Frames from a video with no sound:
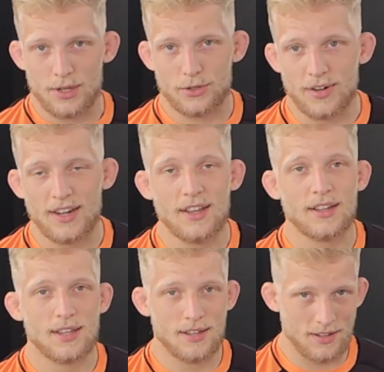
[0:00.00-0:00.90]
when you're
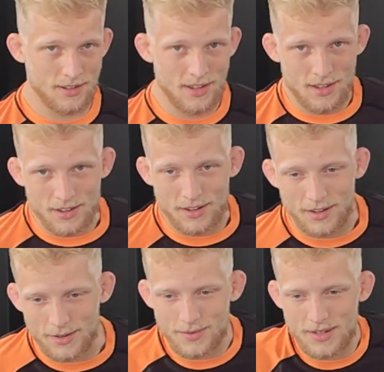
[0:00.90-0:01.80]
training it,
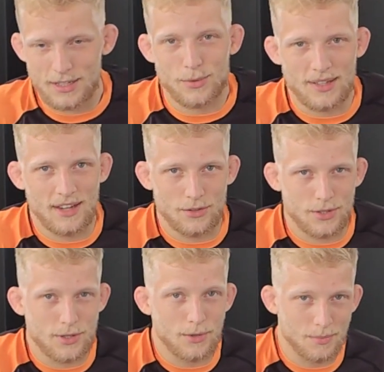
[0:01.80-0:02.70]
it's quite
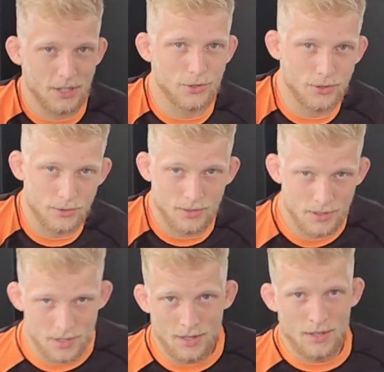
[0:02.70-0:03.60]
dangerous. So make sure to
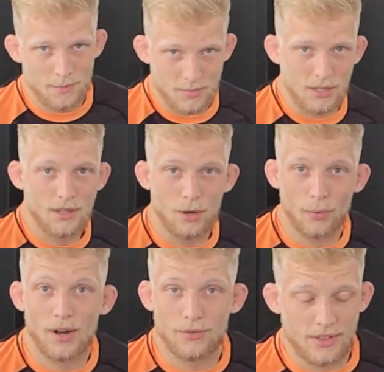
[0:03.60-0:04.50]
be
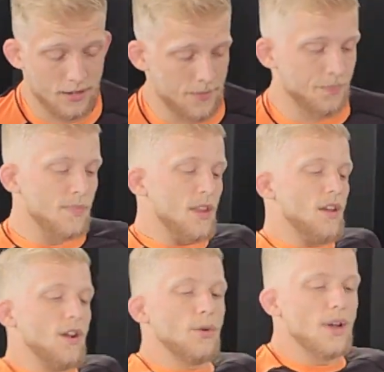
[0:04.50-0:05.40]
aware of that.
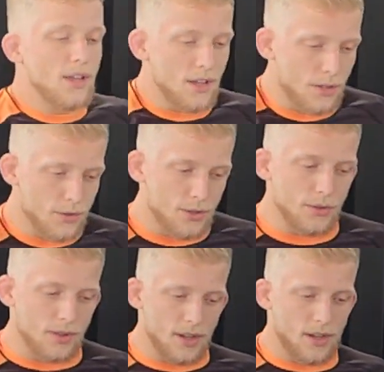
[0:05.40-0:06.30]
Another way you can
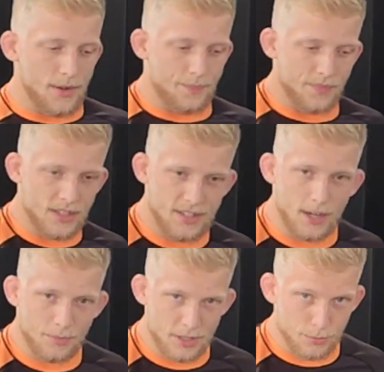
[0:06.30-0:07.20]
use to
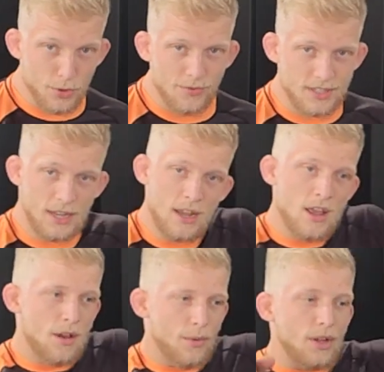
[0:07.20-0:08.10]
set up this move is
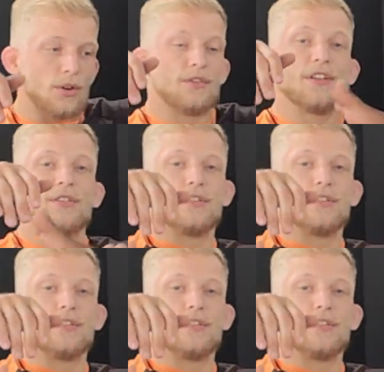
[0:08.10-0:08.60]
when you're in